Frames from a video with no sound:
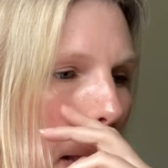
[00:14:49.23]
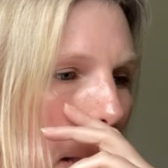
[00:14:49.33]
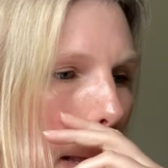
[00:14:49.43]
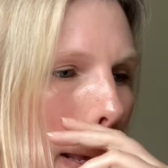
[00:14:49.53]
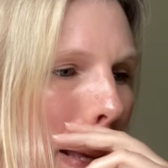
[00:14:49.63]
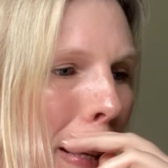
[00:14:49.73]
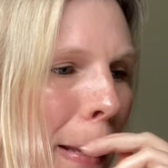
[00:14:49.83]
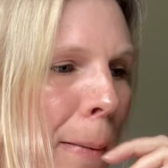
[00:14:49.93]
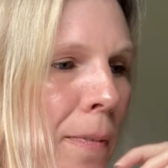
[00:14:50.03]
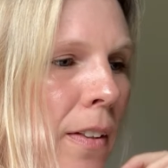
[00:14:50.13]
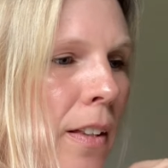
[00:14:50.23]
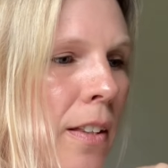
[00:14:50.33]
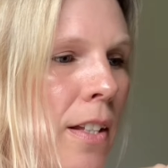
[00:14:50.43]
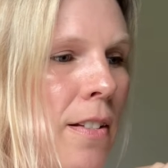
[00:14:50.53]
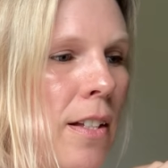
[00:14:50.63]

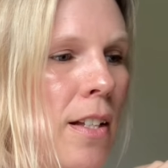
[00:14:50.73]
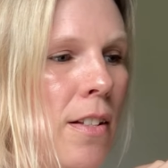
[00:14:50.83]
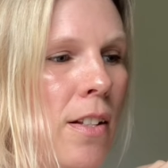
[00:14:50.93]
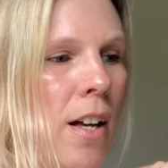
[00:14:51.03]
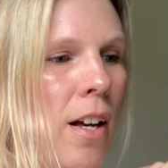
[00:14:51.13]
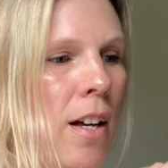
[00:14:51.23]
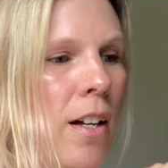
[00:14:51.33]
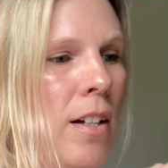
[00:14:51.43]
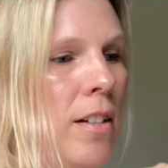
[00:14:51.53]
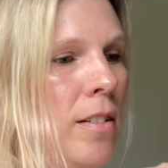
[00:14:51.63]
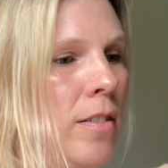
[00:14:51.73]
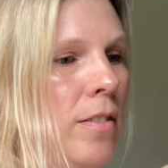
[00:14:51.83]
This is a